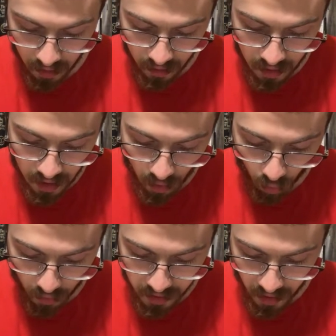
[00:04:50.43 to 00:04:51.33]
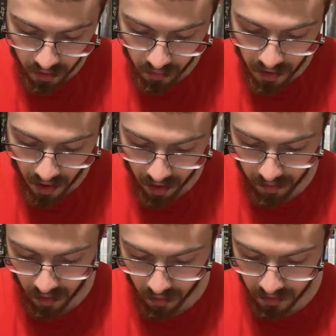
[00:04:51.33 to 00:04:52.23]
The horizontal
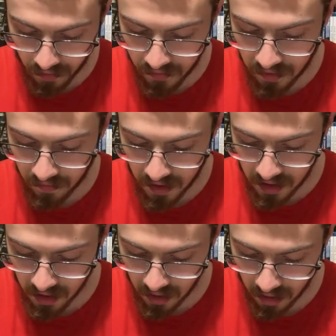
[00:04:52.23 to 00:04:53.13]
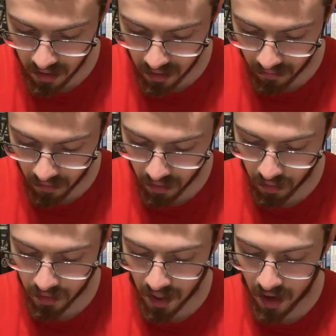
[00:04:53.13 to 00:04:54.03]
diameter was 50 feet, and the
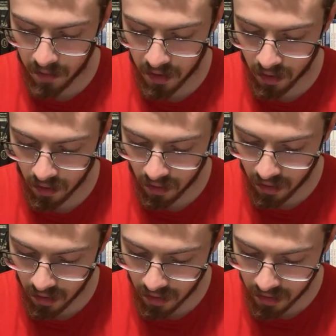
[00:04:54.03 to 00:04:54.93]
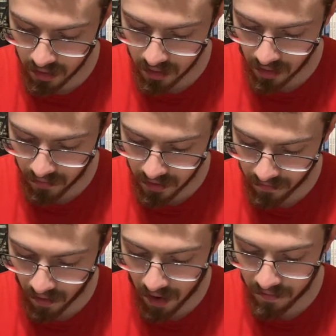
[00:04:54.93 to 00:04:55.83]
vertical diameter
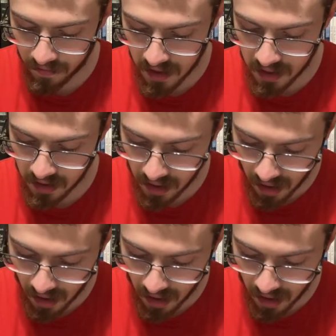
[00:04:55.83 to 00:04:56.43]
75 feet.